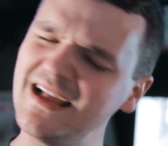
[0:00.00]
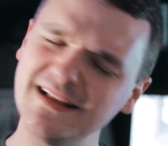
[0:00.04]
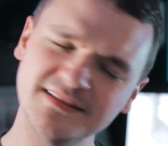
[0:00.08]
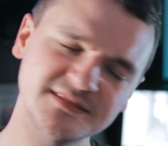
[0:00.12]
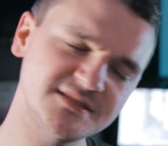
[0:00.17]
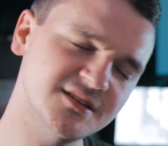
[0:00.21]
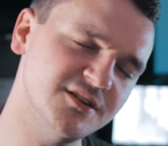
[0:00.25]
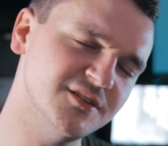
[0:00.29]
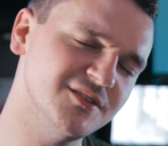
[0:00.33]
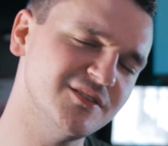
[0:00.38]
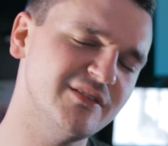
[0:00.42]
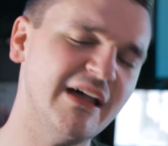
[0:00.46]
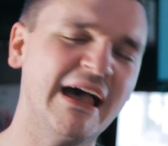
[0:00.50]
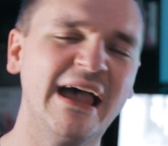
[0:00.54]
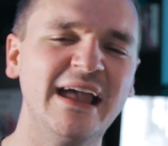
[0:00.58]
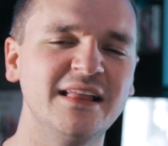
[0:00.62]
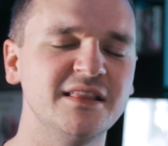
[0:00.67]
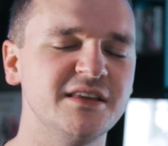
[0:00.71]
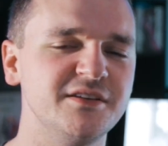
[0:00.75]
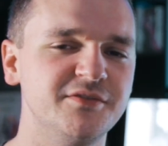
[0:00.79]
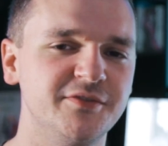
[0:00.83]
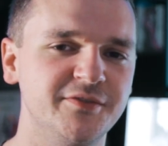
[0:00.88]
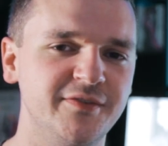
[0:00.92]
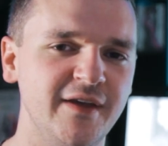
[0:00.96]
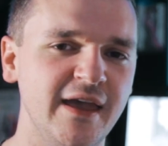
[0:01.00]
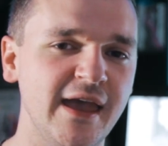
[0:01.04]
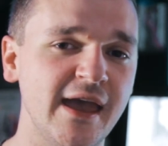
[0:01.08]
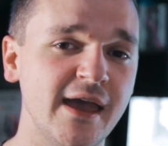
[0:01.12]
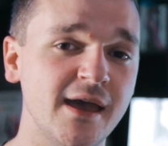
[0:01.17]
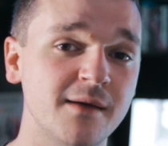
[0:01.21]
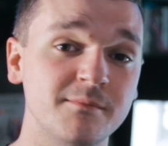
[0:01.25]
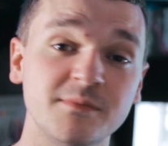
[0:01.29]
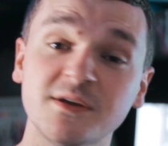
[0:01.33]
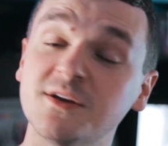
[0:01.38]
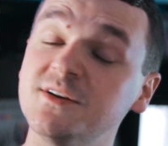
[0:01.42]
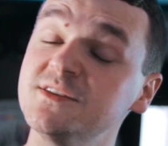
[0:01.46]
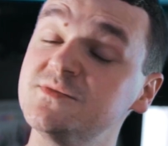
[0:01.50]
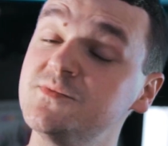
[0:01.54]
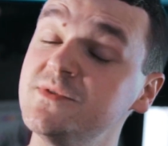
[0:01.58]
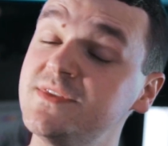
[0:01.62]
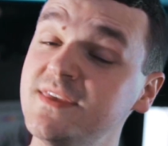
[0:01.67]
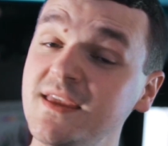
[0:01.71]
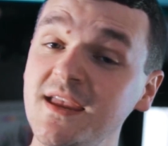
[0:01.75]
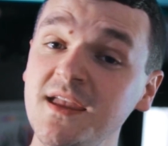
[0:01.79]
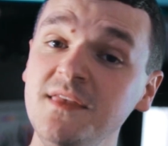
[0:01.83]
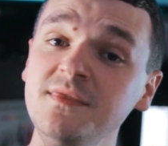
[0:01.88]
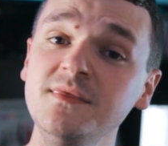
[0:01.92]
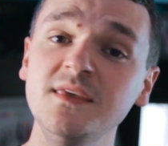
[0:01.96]
that's not entirely fair, because
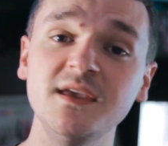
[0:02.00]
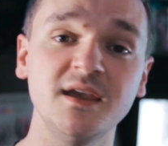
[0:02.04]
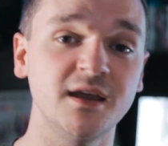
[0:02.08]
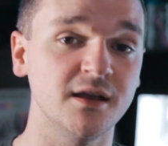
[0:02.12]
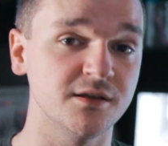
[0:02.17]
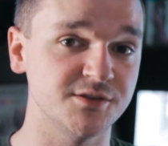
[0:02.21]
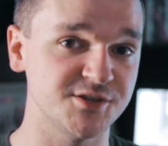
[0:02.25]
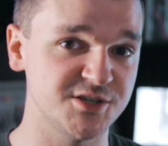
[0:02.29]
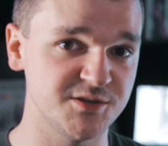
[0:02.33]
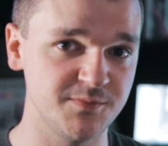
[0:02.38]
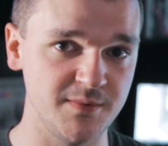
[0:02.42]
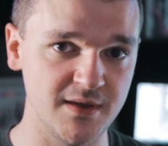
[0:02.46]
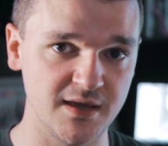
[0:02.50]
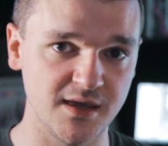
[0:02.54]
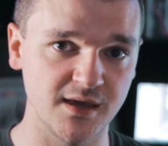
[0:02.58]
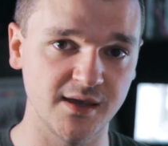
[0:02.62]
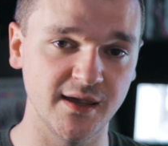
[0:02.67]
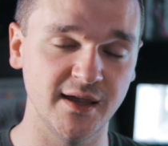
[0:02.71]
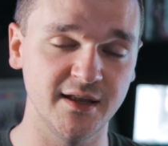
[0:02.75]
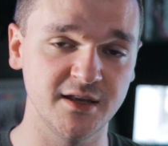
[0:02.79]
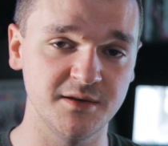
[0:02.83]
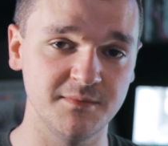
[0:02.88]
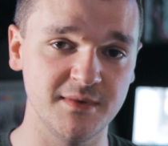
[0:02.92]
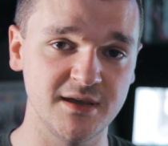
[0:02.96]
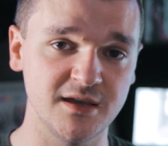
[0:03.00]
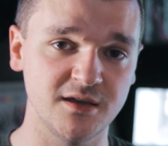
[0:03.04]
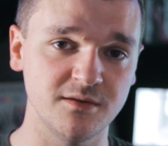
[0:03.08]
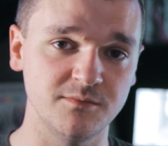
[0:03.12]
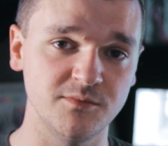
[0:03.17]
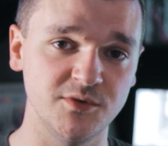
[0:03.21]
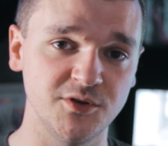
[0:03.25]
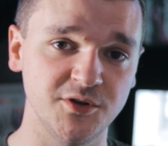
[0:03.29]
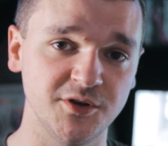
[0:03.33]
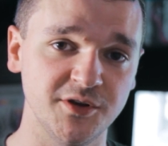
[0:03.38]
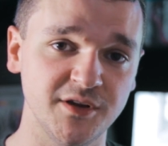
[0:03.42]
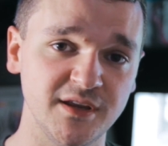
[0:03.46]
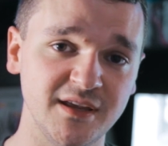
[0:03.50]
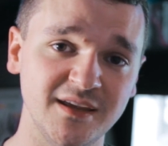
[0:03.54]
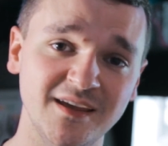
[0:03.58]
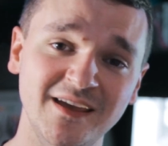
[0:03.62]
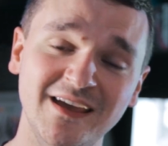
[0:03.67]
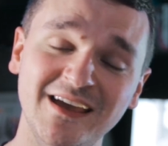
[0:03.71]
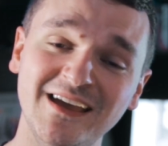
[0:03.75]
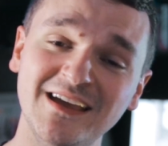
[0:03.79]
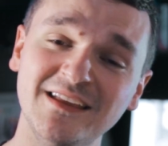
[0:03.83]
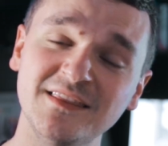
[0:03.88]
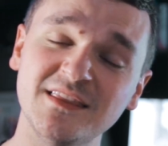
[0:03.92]
within the English-speaking anime community,